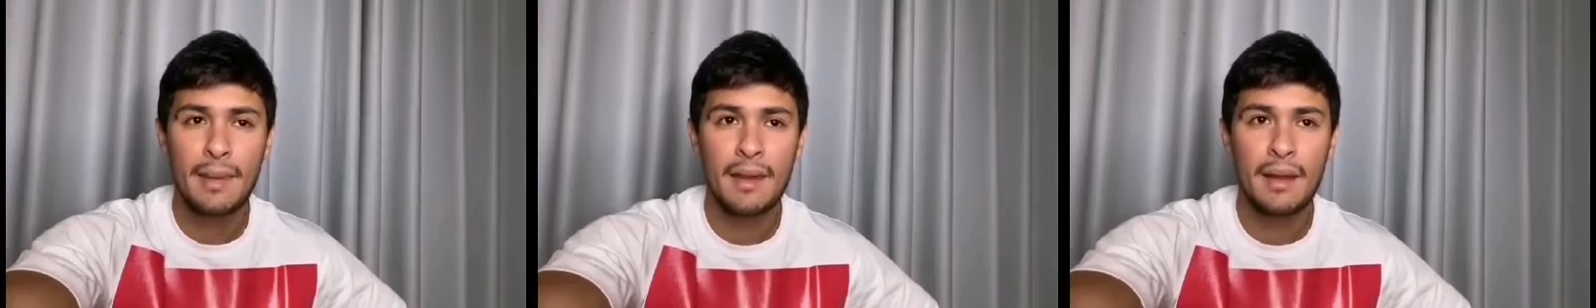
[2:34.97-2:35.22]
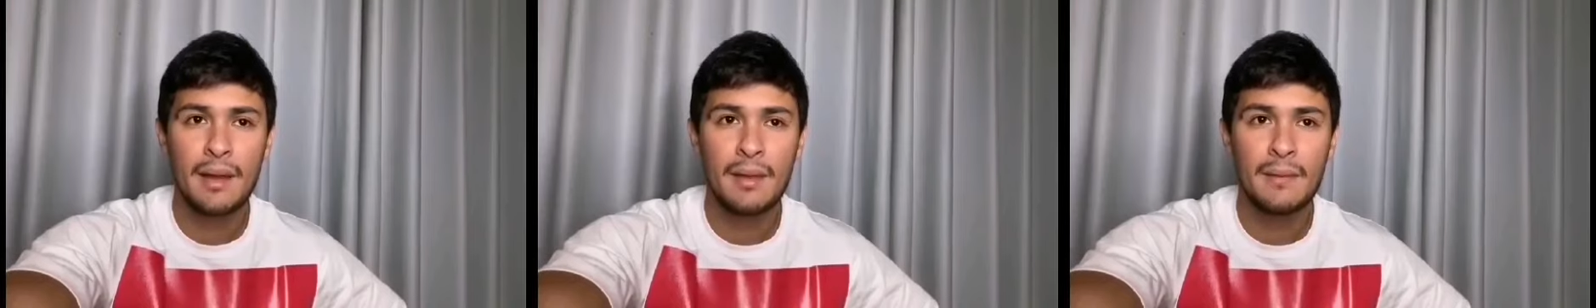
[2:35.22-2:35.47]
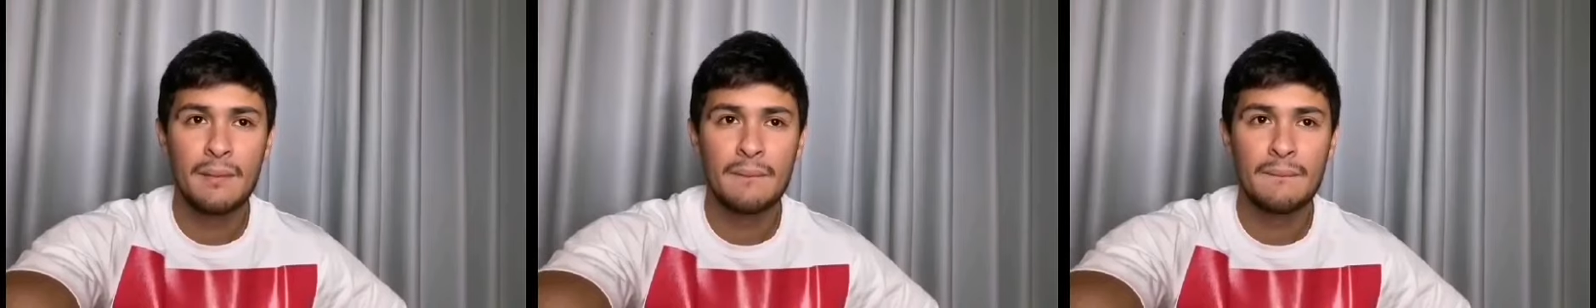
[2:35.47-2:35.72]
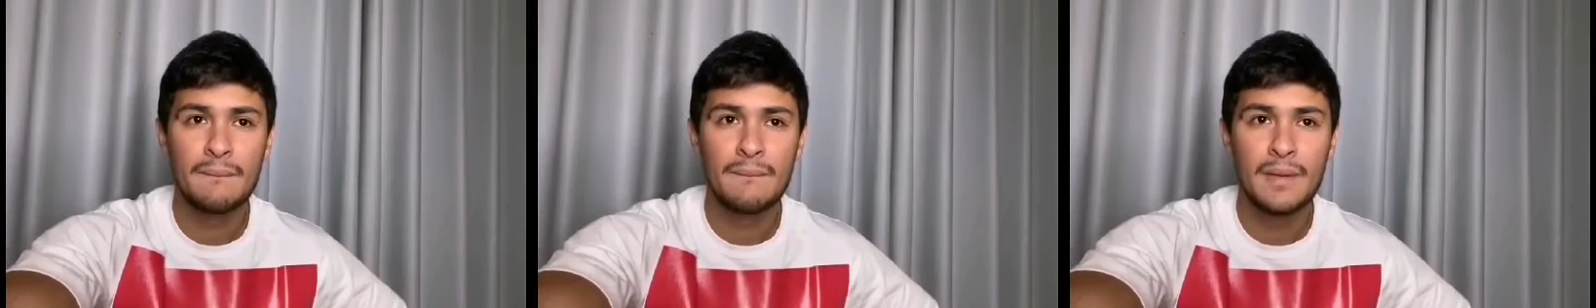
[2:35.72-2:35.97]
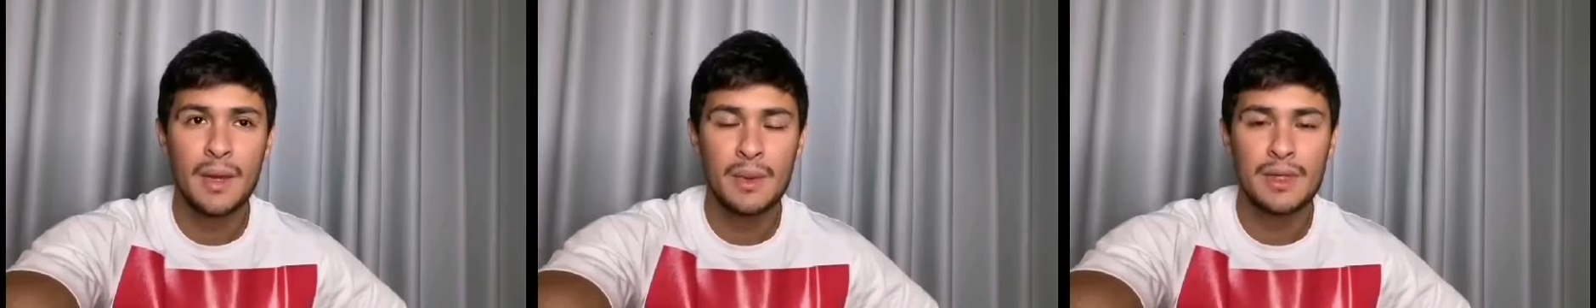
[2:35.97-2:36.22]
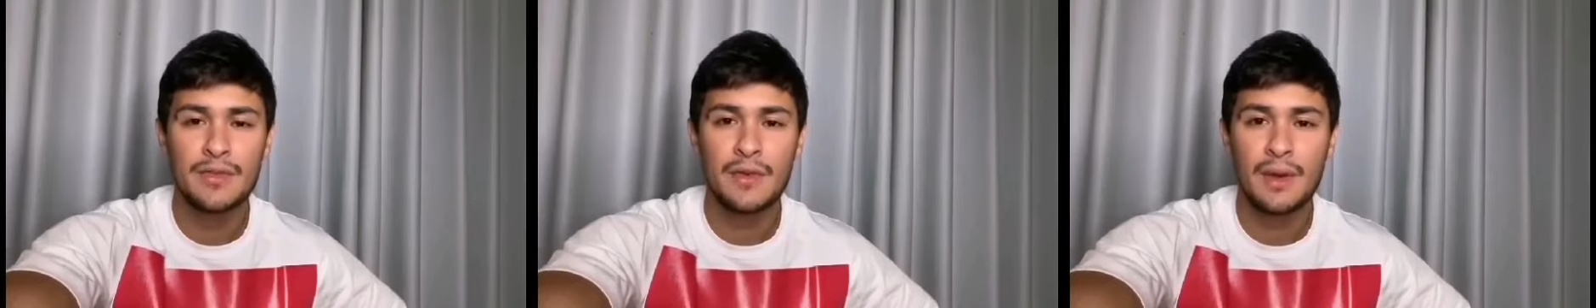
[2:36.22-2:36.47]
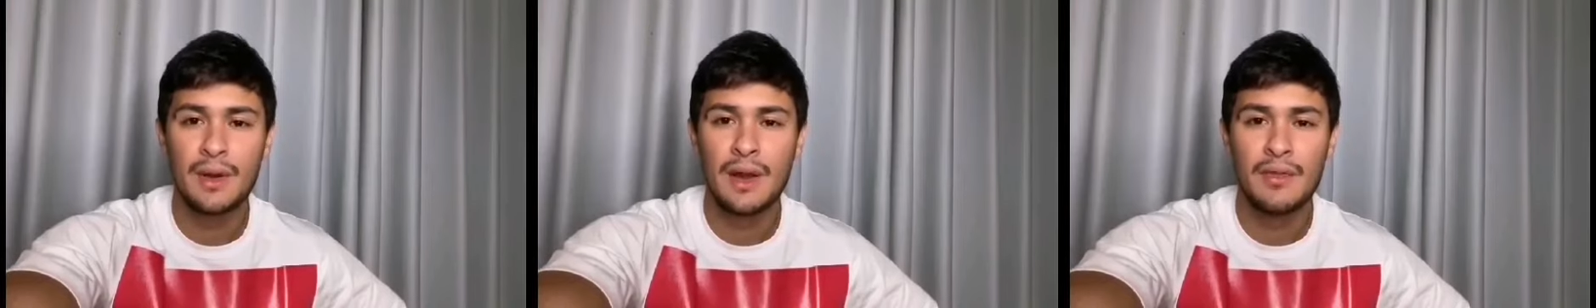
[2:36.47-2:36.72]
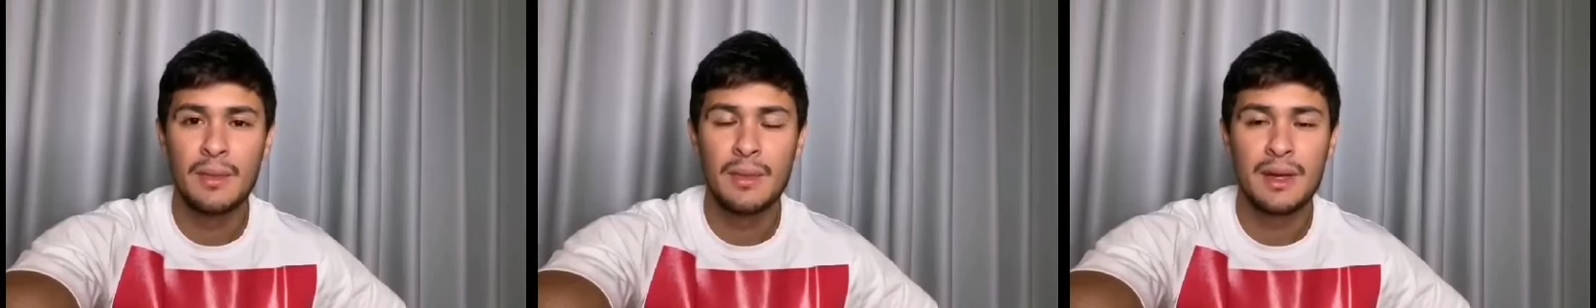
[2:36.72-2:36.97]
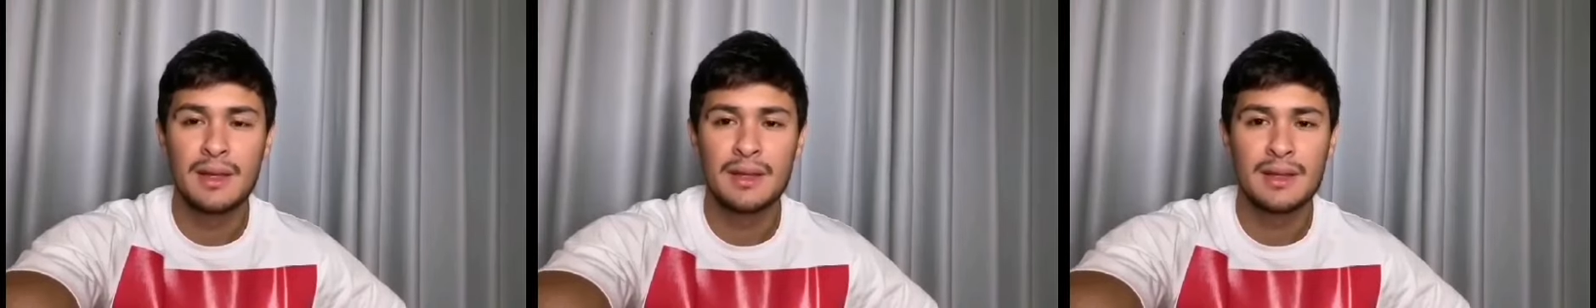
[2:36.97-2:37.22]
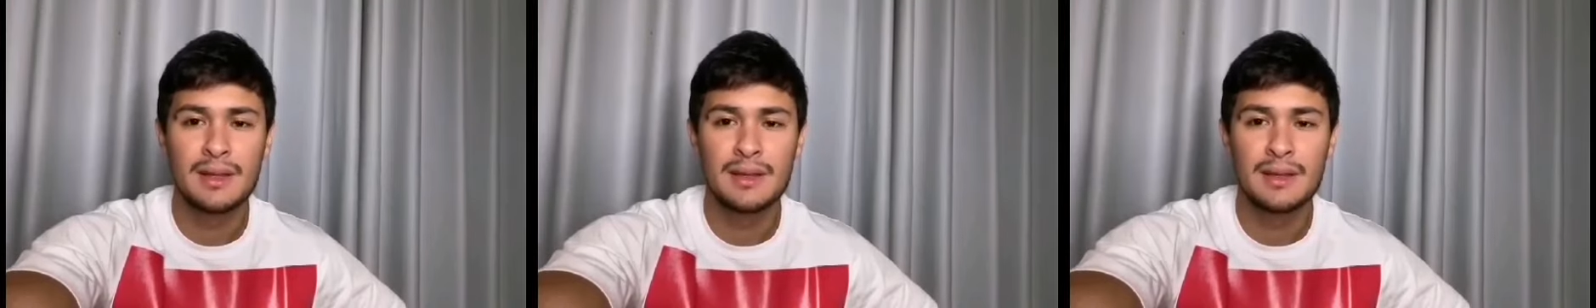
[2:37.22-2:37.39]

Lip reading: I wish for everybody that